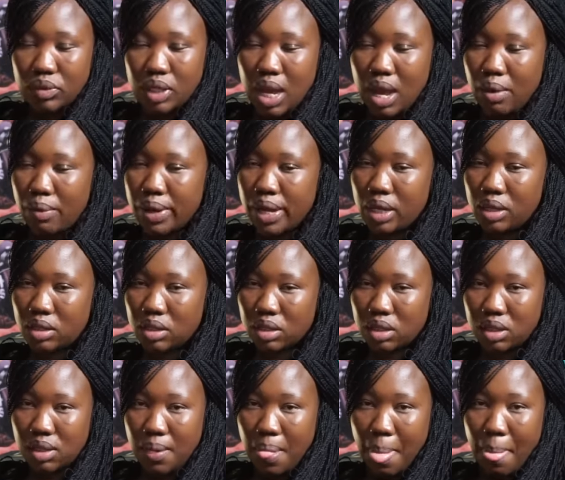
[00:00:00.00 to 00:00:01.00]
I went.
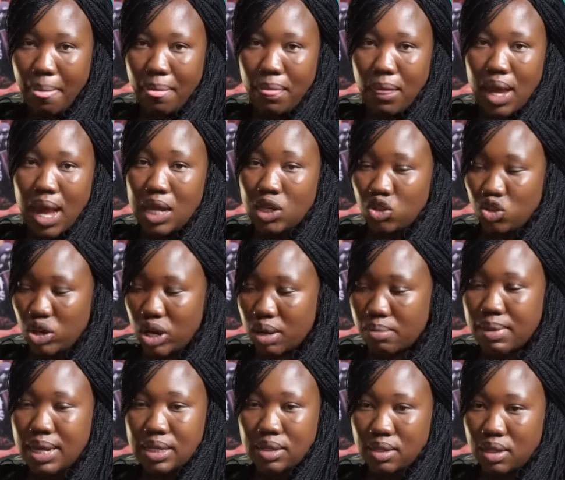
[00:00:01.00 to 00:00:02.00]
I drank
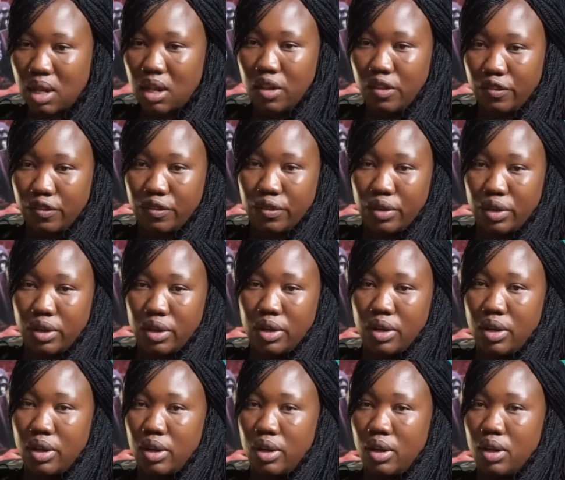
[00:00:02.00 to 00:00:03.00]
myself
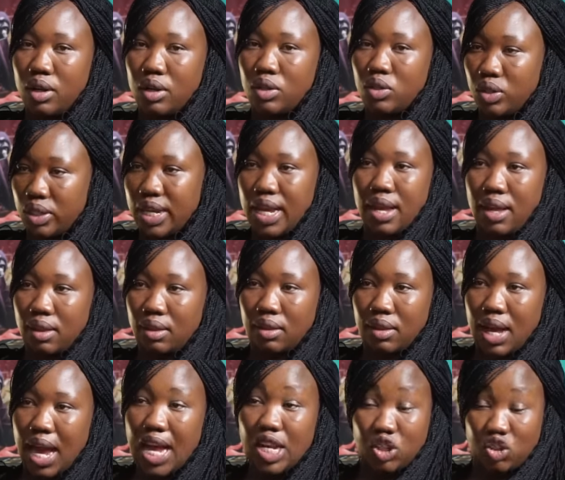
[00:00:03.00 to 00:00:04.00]
to death.
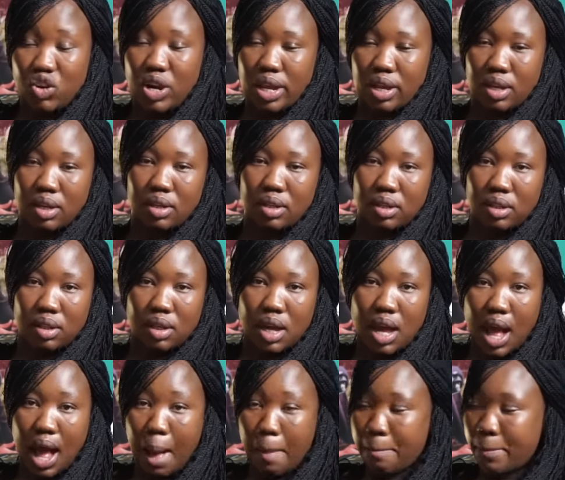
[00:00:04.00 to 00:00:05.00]
I drank.
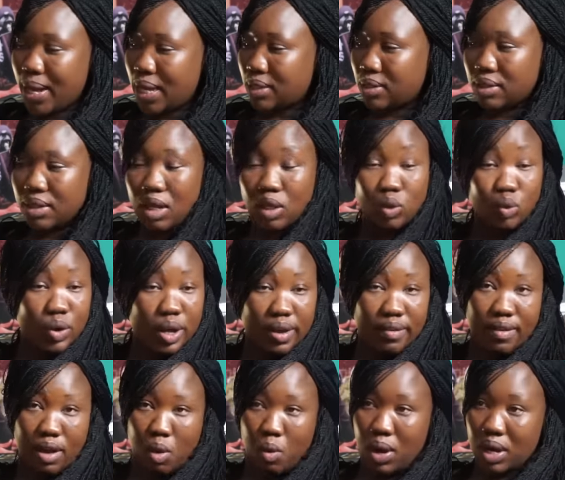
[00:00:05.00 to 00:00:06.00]
I passed out
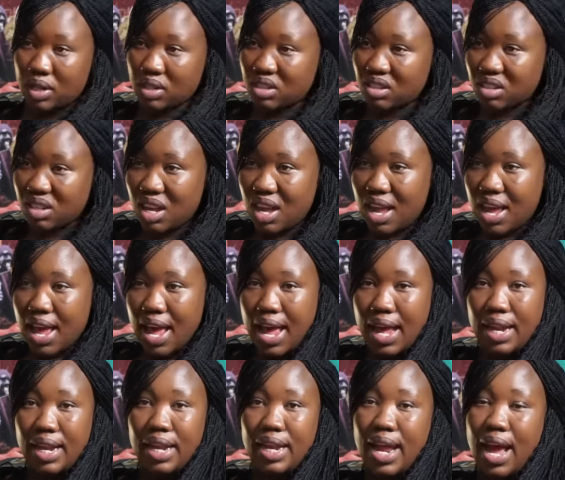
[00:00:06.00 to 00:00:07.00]
wherever I was.
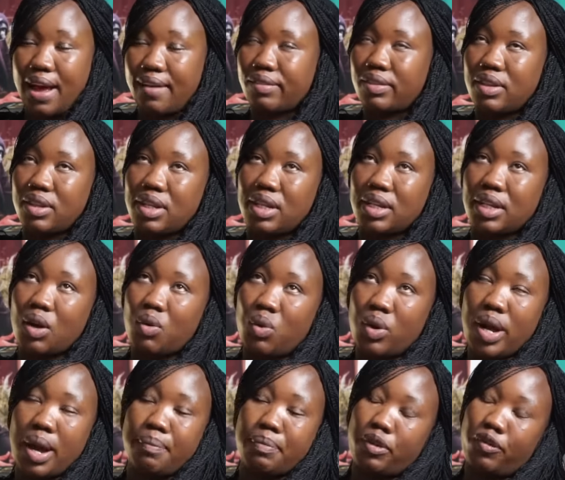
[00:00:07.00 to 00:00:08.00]
And then after that, I
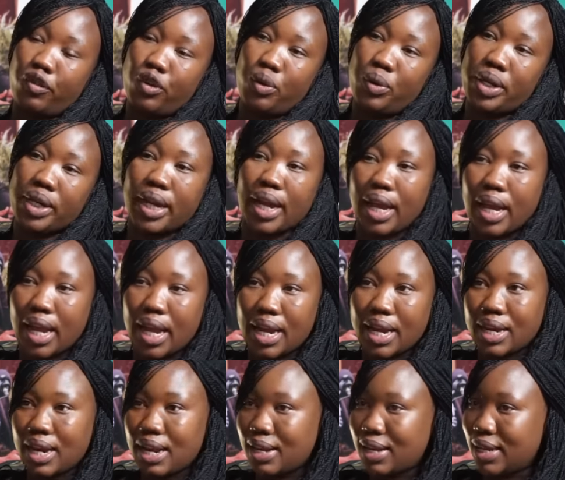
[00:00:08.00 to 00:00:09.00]
woke up the following day. And
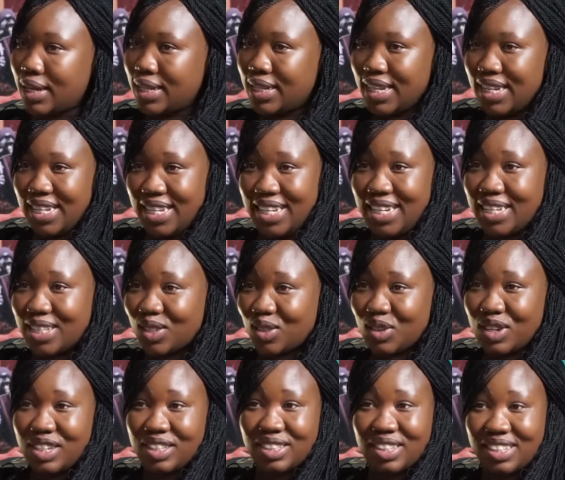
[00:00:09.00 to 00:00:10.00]
then it hit.
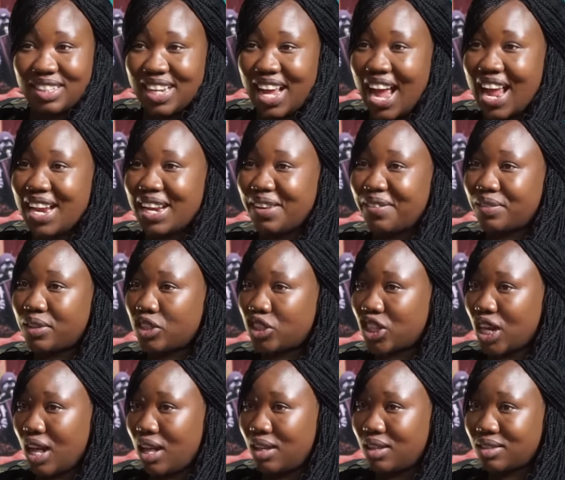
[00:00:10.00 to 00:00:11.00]
Shit, I left the
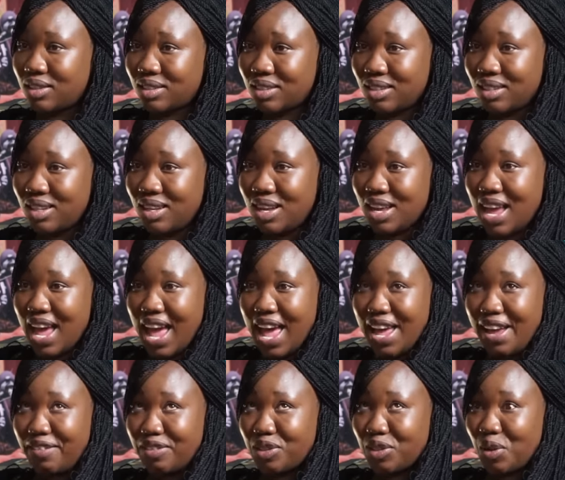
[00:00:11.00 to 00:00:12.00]
child. I
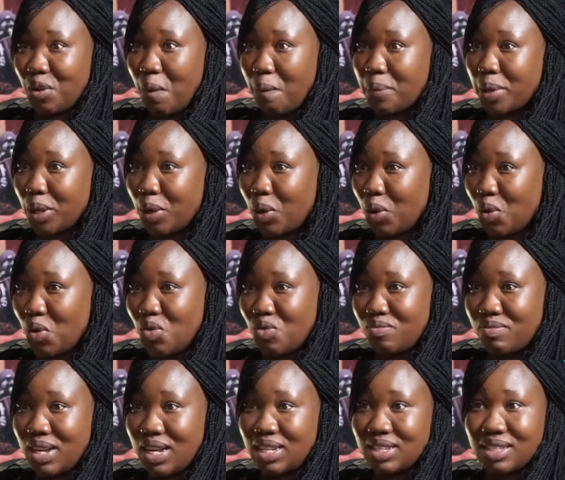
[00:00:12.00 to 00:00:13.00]
have to go back home
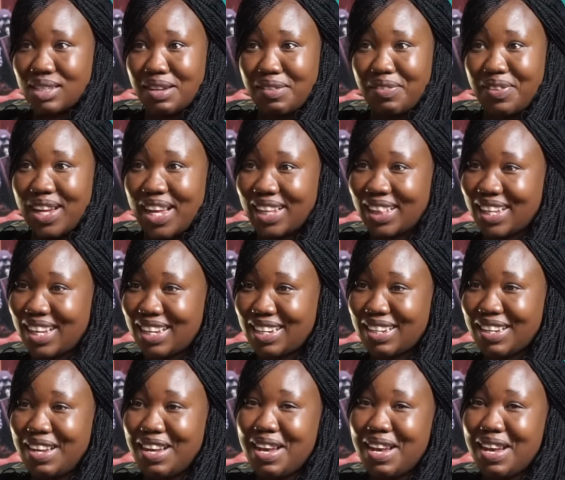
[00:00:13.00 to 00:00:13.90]
and stuff like that.